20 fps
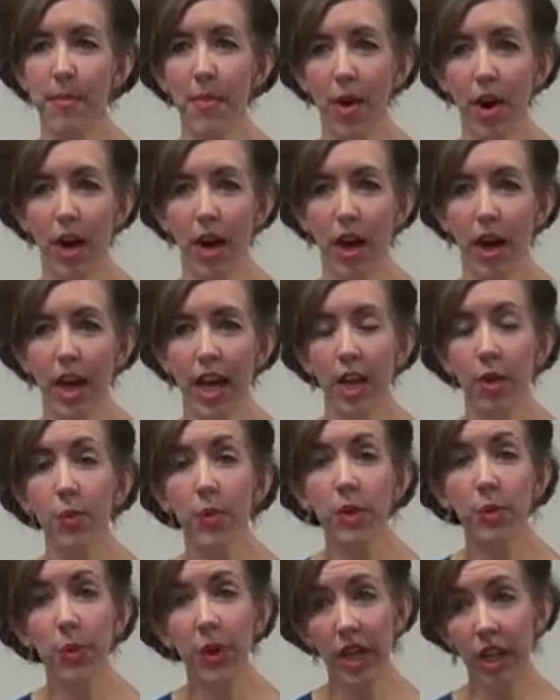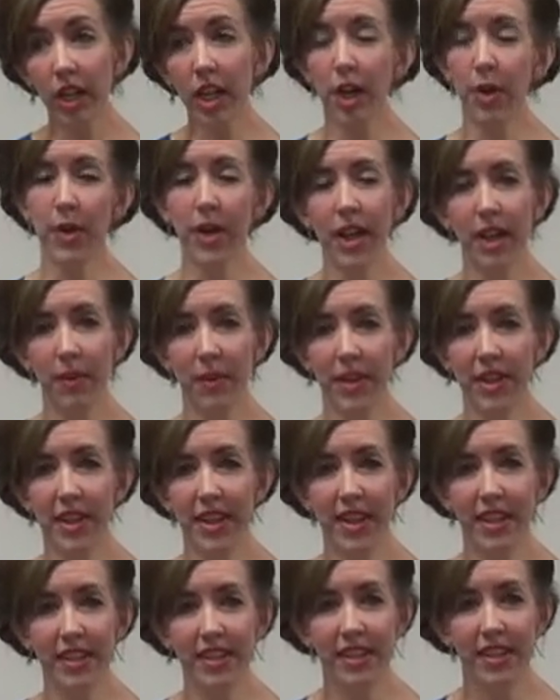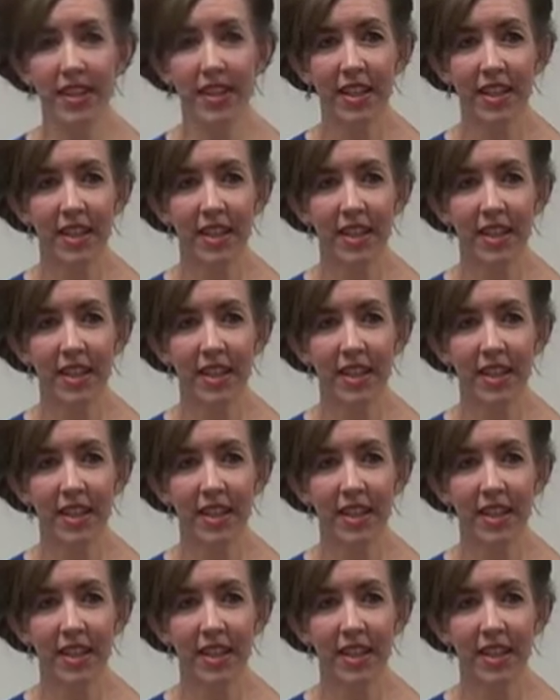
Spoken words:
bar and when we're okay with it,